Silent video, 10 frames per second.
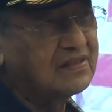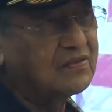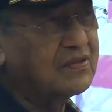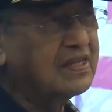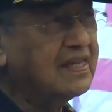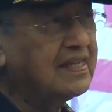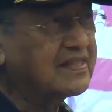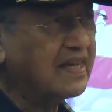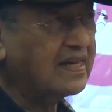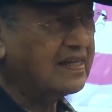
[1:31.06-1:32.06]
Today
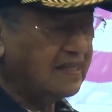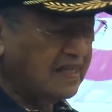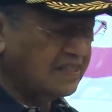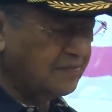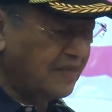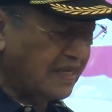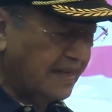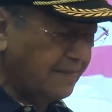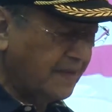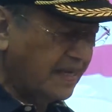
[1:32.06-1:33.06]
China has
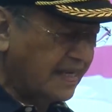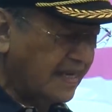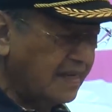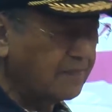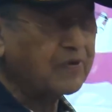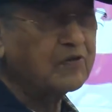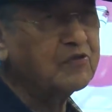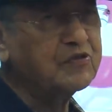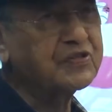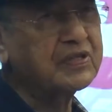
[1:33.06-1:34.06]
become a great
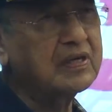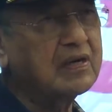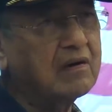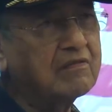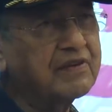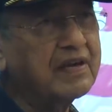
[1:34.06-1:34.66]
producer of